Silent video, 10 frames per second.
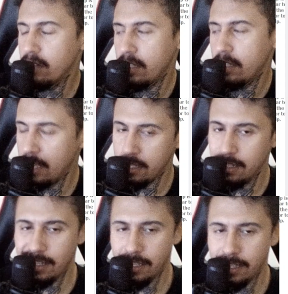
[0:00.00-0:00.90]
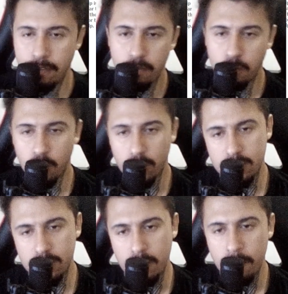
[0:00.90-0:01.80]
and it
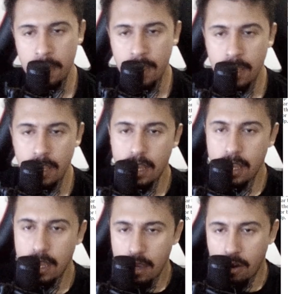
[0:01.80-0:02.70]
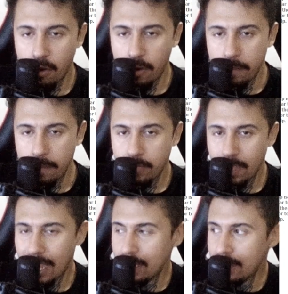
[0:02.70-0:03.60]
worked. All right,
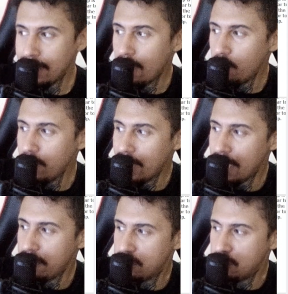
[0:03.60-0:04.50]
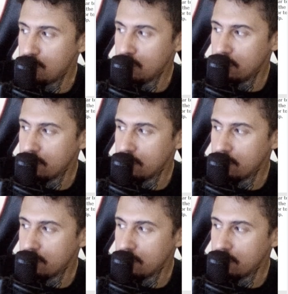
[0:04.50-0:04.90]
now we have to